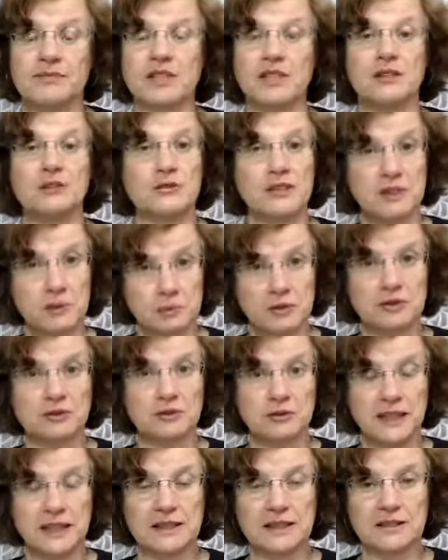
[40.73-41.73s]
Facebook
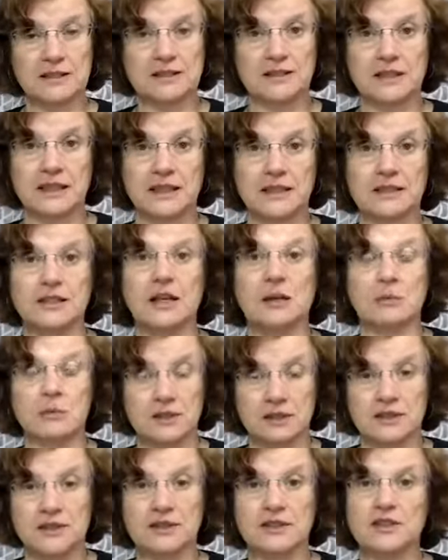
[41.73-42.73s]
friend
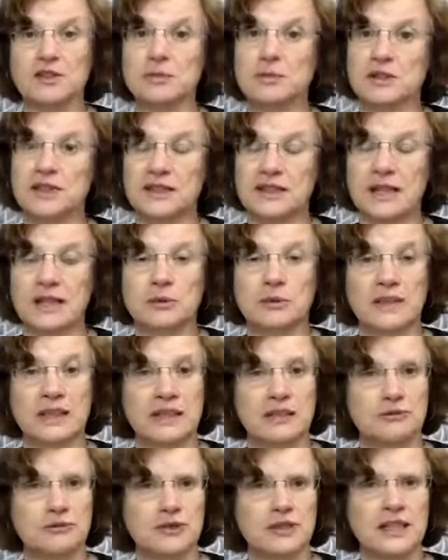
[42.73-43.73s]
numbers. Let's put it that way. I
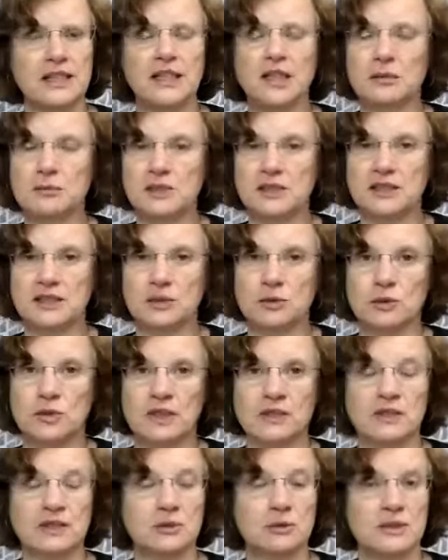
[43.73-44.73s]
forget how much it
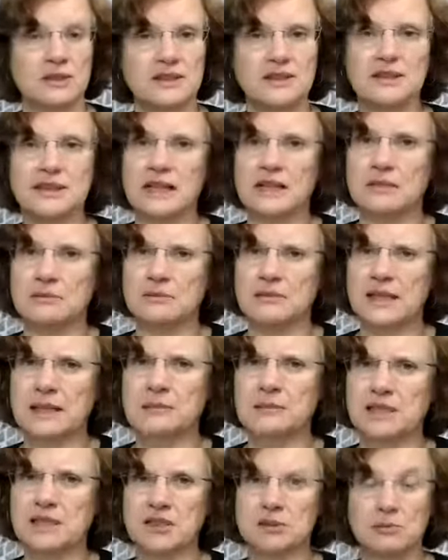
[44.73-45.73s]
was. It wasn't that
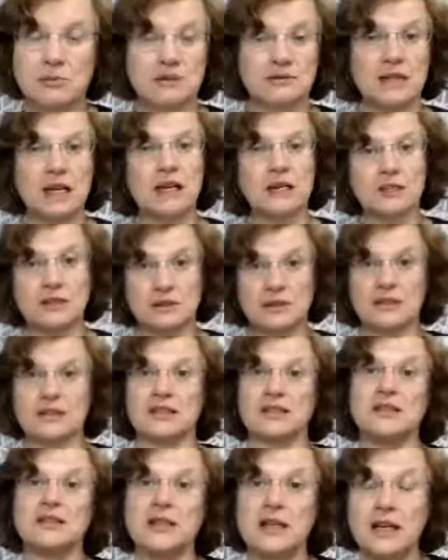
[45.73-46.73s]
much above 100.